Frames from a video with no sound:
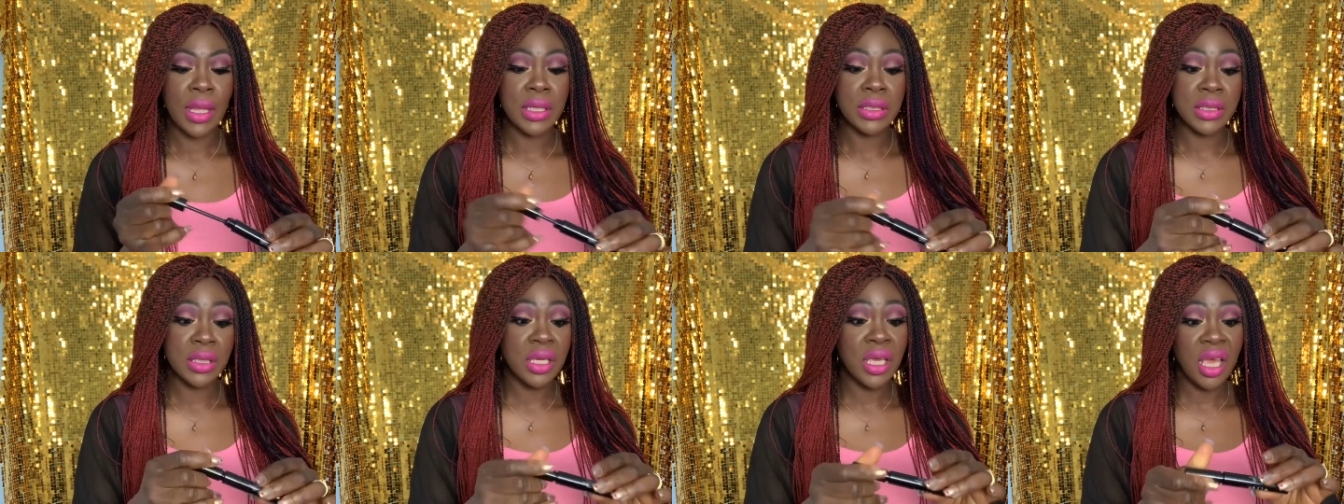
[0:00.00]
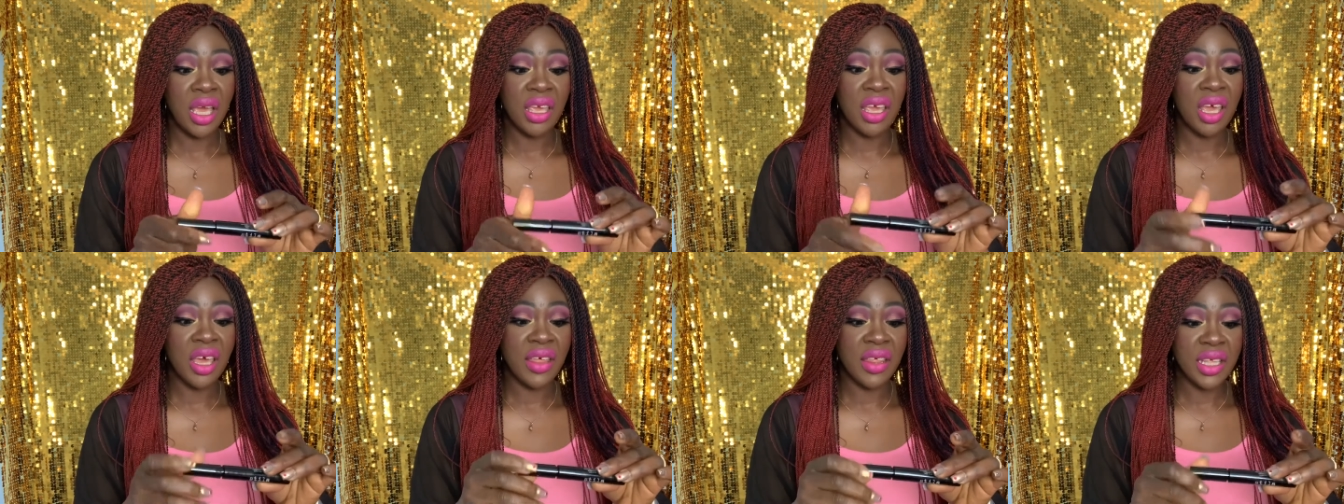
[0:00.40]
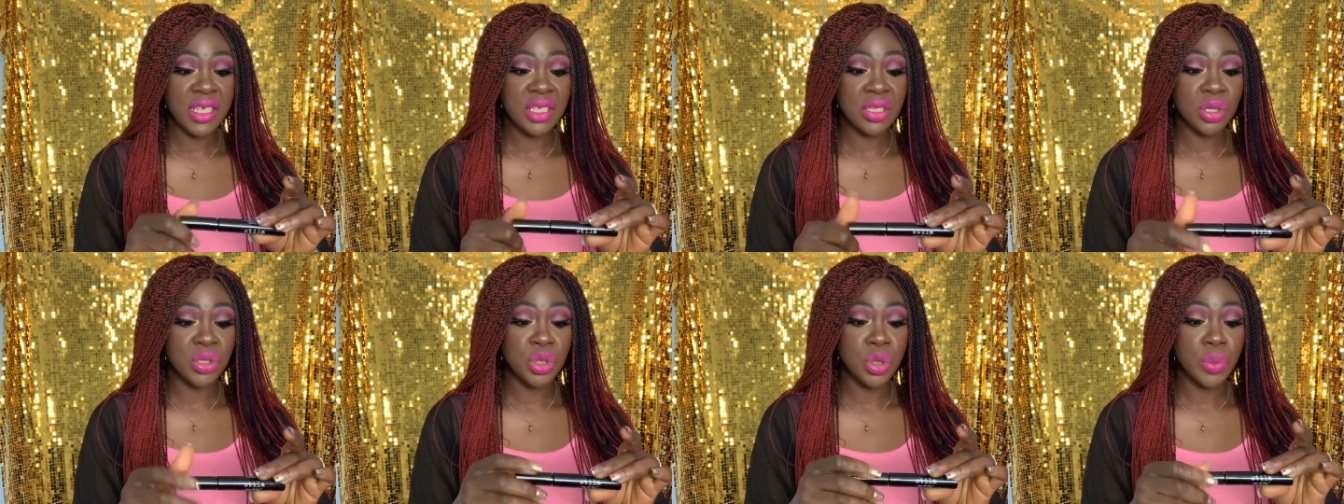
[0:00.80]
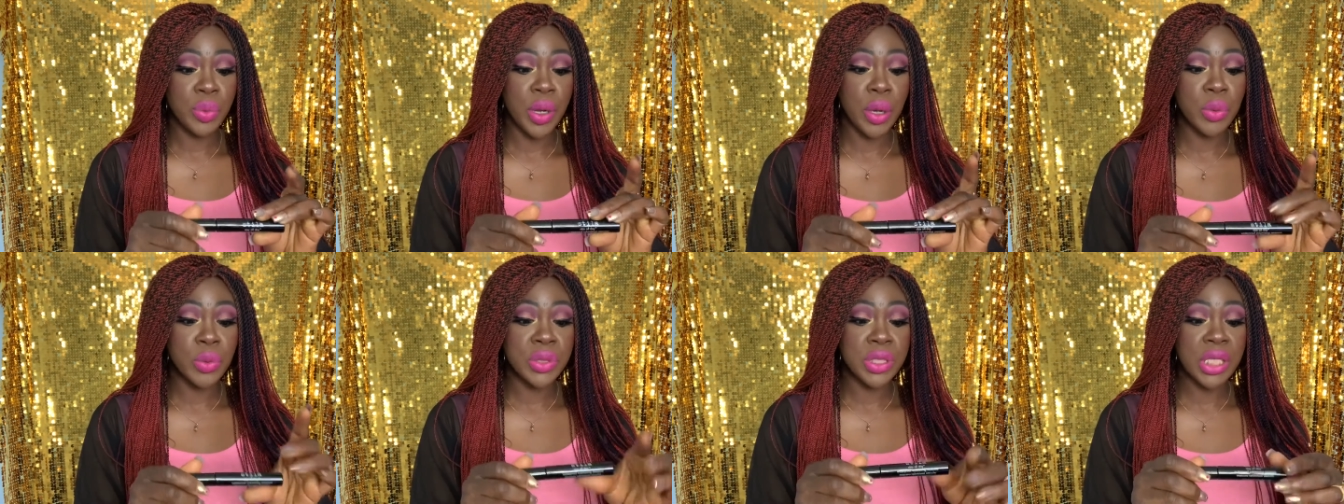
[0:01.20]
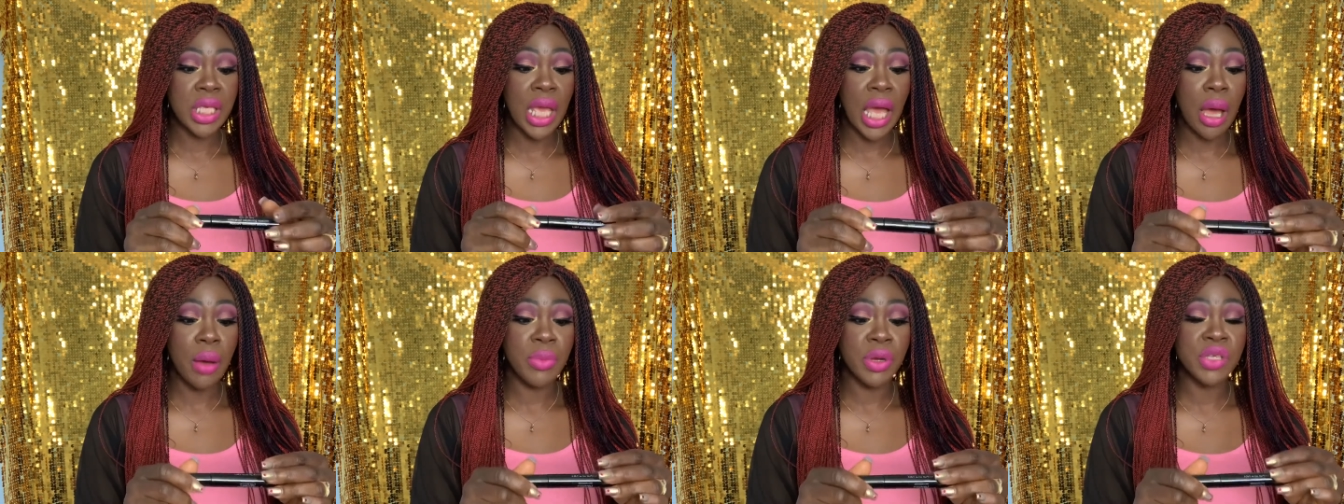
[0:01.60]
So yeah, that's not too bad. We'll see
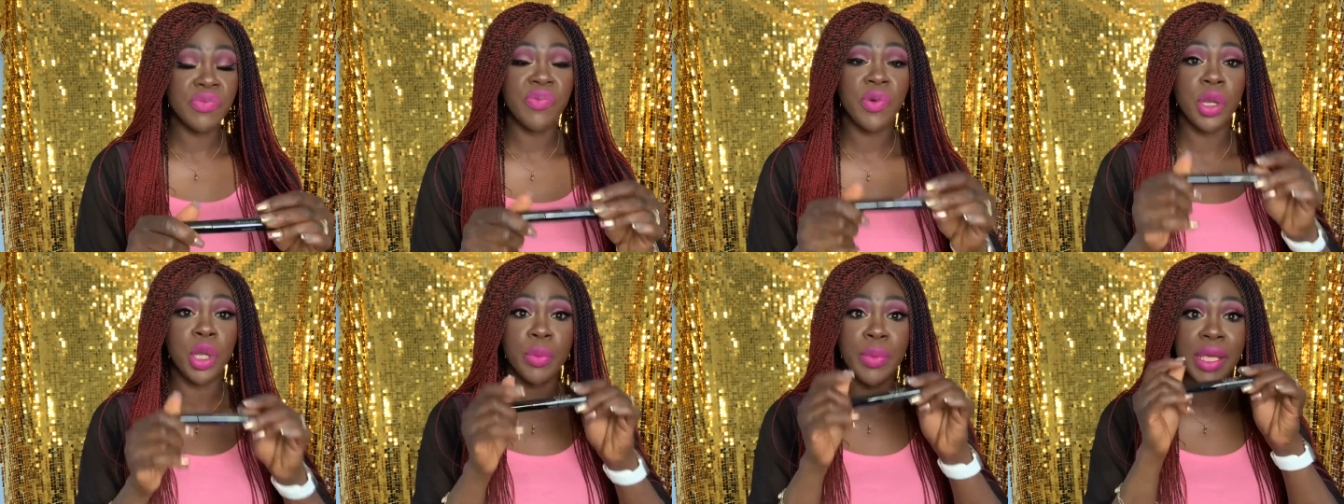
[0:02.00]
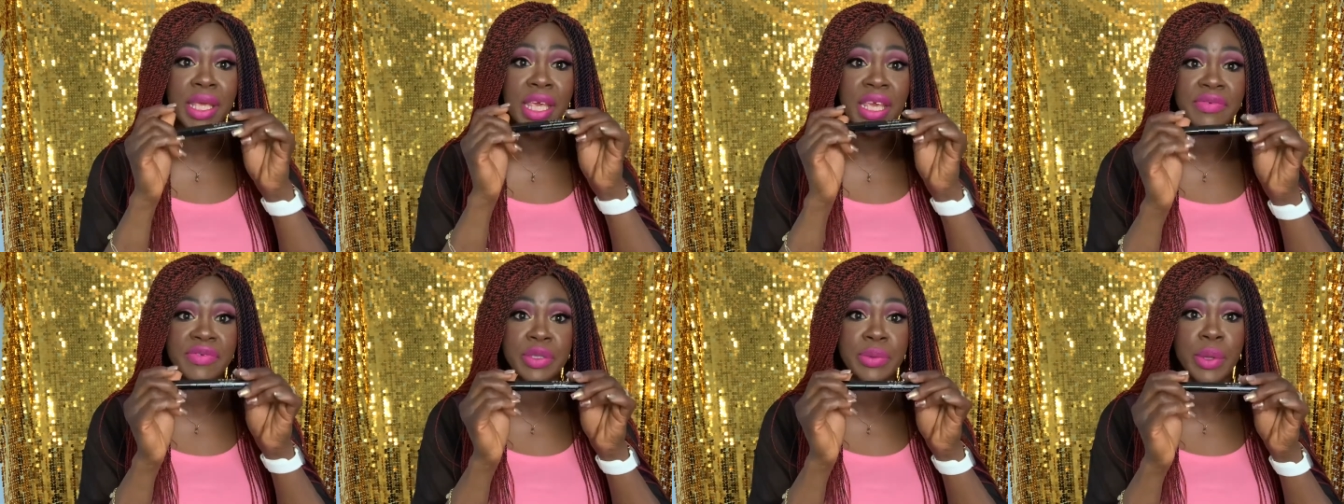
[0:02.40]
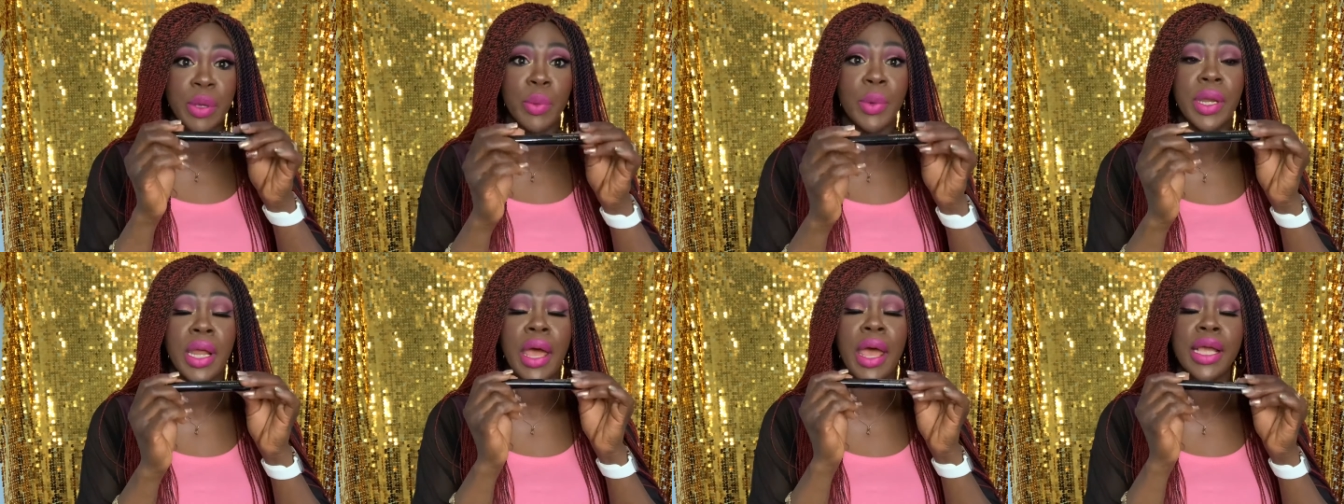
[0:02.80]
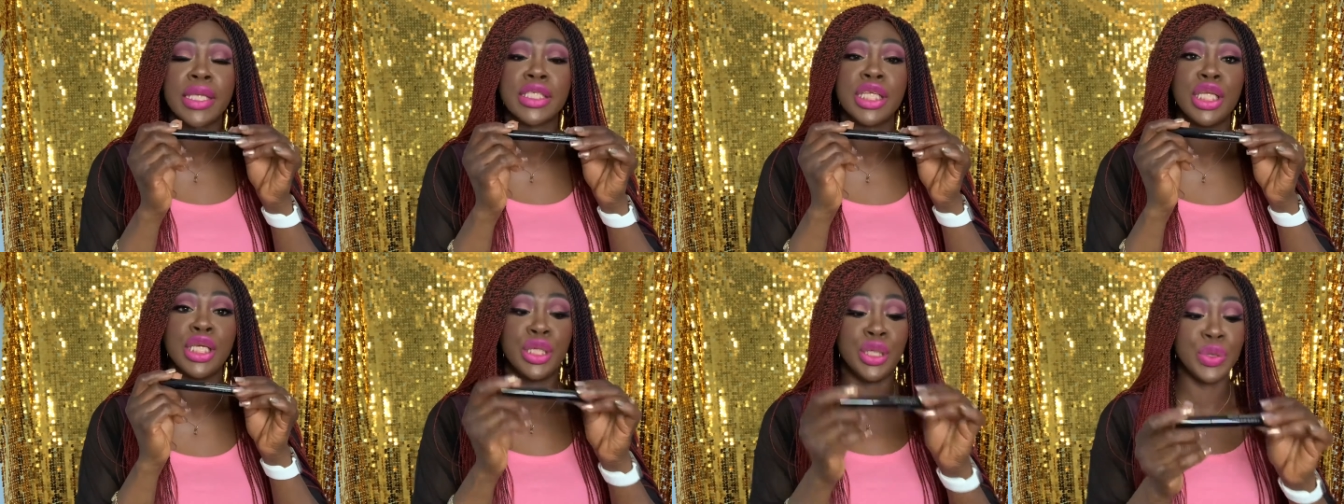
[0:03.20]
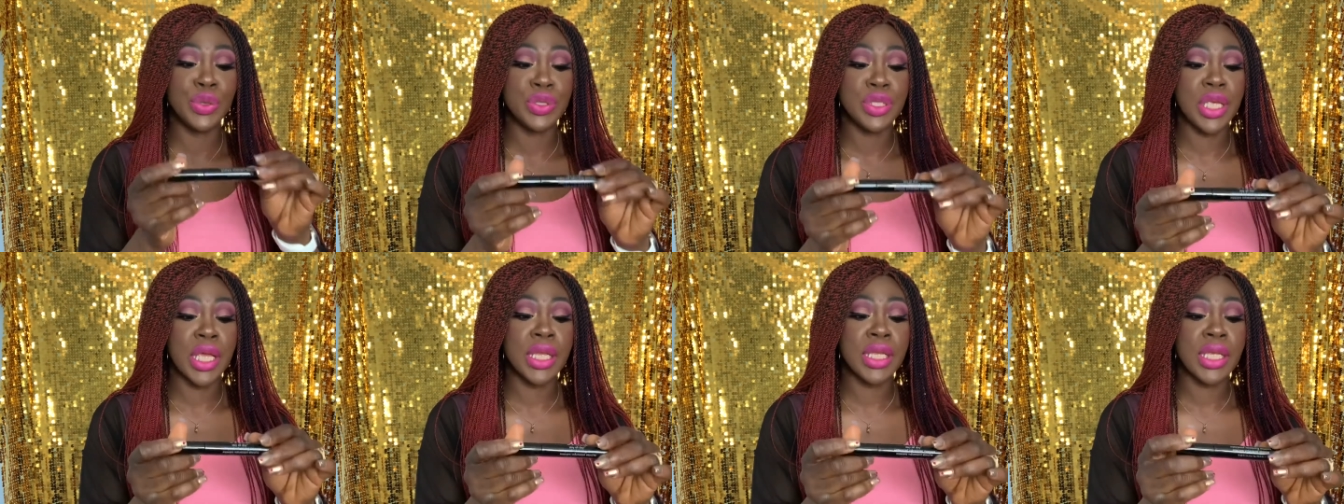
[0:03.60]
how much volume it gives me when I actually
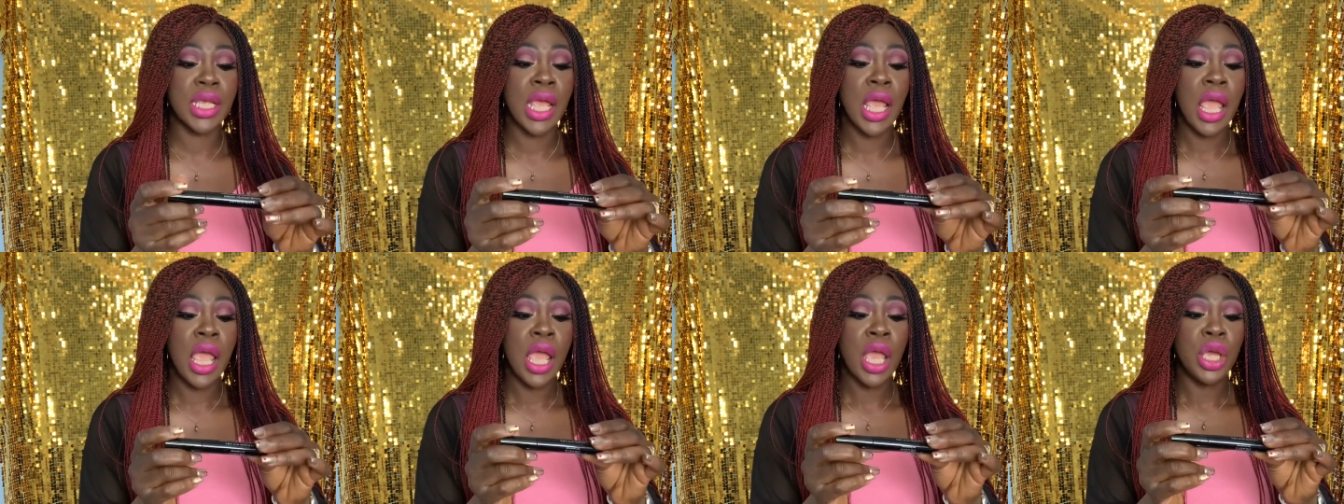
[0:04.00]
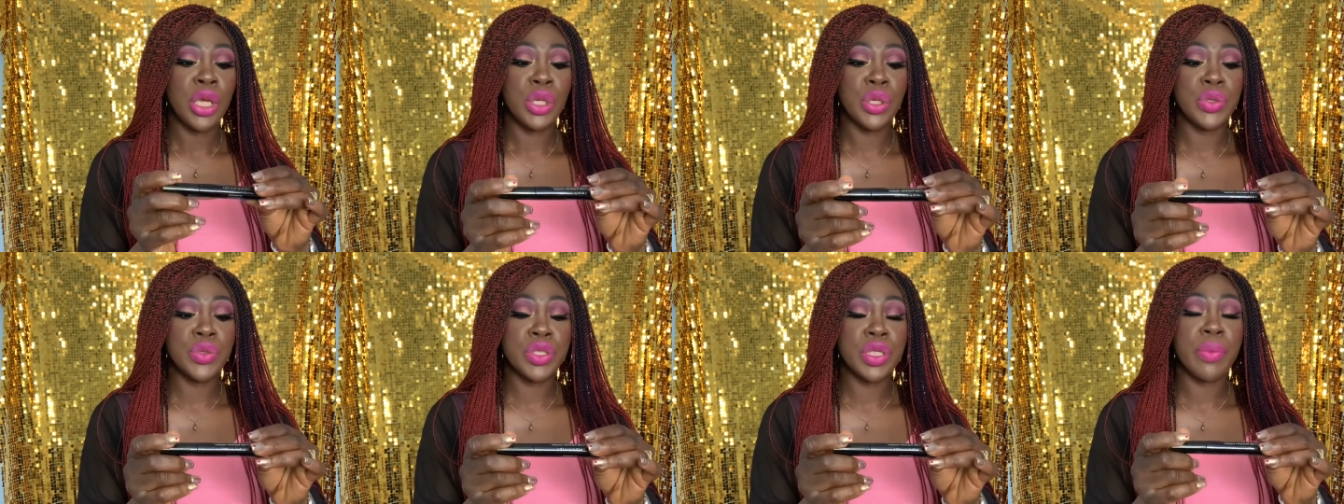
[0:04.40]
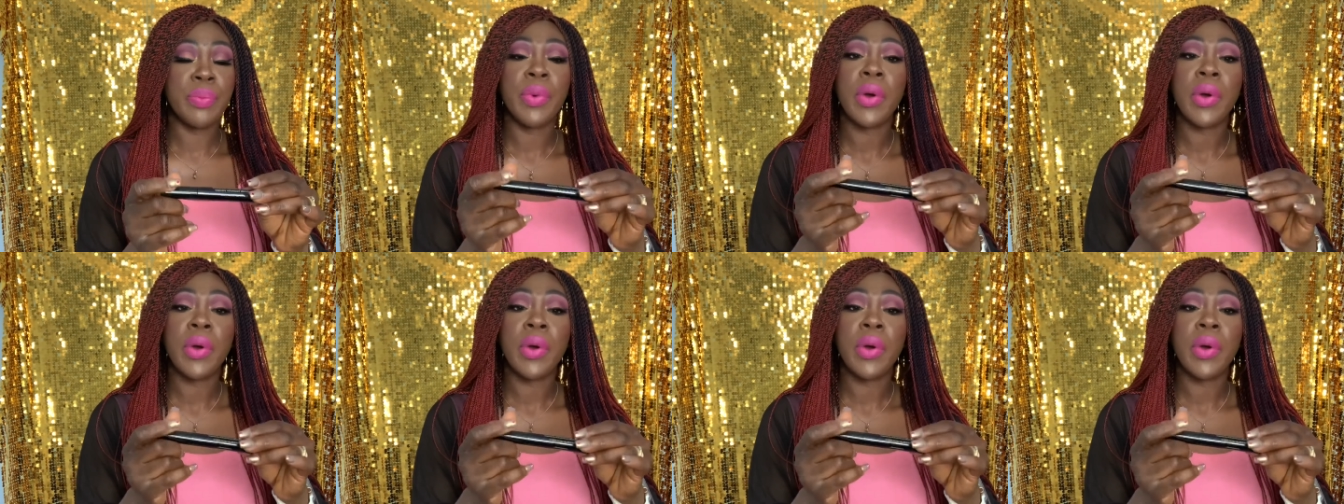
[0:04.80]
use it.